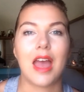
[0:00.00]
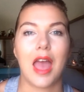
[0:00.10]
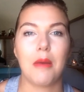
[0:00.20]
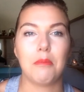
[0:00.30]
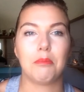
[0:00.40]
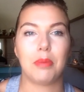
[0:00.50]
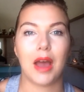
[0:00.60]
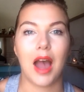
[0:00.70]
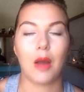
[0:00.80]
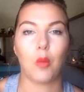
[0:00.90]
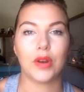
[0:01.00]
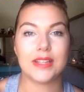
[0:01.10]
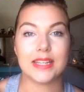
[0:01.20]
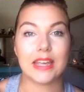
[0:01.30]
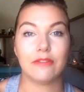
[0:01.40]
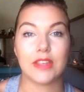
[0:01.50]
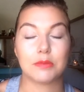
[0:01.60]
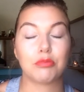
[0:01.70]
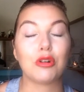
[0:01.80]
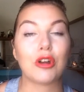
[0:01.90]
but I wanted to give
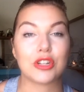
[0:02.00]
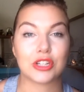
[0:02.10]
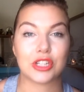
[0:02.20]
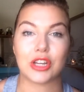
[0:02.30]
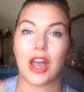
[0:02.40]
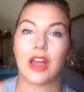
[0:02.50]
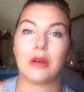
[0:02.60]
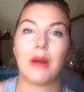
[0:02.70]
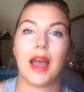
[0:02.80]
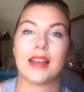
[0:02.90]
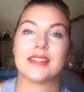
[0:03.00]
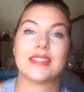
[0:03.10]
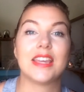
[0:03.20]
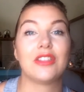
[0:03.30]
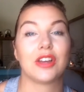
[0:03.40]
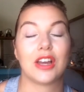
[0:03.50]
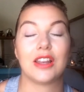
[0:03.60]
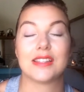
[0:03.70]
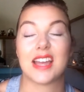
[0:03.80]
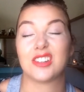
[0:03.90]
this product a go, and the other
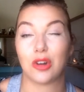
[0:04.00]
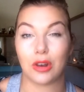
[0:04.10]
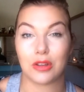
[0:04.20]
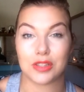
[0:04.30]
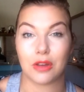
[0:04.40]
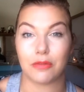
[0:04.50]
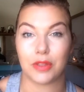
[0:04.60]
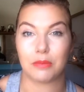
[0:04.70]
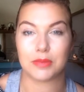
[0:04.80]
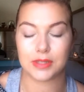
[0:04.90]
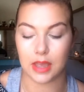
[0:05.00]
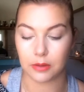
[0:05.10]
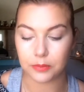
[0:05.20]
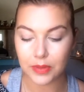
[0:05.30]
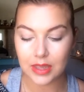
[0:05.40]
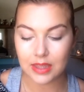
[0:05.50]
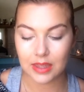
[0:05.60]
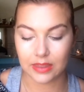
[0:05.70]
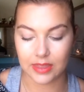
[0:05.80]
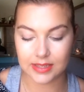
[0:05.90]
colours, I'd got lots of them. So
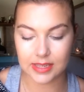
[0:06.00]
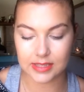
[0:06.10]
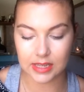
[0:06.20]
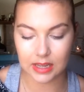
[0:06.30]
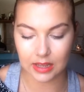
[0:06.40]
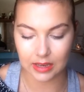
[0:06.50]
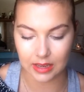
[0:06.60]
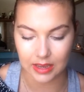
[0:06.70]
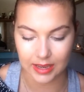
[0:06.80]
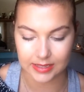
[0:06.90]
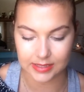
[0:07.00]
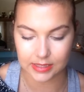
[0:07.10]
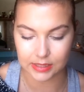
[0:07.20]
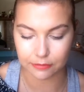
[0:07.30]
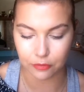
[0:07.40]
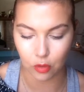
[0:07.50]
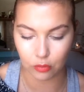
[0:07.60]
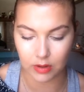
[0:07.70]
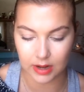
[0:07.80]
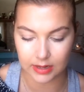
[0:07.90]
this is the colour. It's the
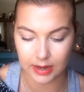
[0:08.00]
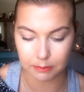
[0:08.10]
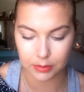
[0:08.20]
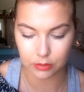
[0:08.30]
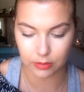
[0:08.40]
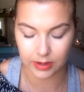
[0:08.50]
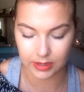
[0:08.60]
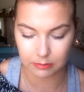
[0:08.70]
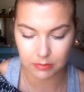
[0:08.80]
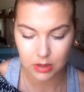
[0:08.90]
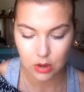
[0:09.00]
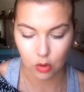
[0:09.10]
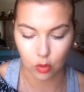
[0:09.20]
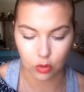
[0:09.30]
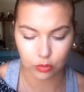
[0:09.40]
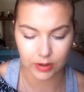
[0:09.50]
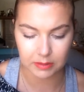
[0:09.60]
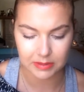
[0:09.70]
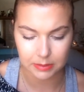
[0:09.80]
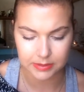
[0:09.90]
Sephora Lip Cream, or
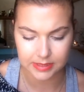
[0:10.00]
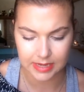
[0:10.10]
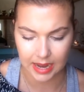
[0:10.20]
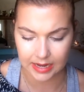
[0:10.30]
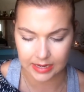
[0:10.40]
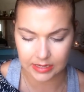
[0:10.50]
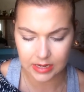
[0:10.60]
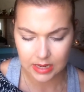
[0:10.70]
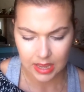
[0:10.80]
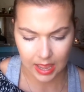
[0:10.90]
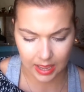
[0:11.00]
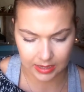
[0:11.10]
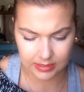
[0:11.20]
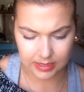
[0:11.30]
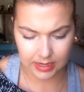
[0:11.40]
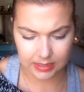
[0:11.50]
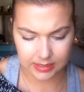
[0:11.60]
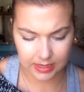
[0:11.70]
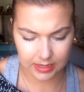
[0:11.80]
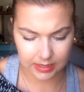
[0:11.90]
Cream Lip Stain, and
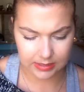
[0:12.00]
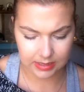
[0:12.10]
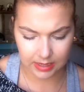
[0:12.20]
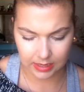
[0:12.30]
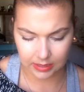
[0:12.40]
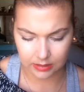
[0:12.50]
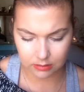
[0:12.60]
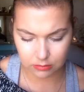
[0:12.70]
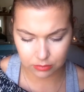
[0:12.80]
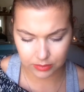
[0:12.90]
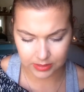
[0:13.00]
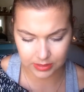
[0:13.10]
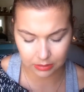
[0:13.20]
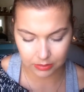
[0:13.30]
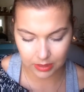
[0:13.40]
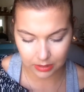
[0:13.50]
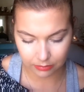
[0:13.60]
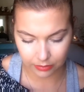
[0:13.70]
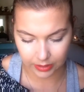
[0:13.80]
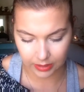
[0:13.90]
it is in, oh, there's no
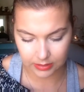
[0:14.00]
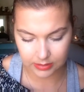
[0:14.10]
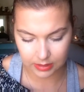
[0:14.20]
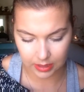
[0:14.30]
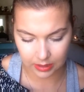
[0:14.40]
colour on it.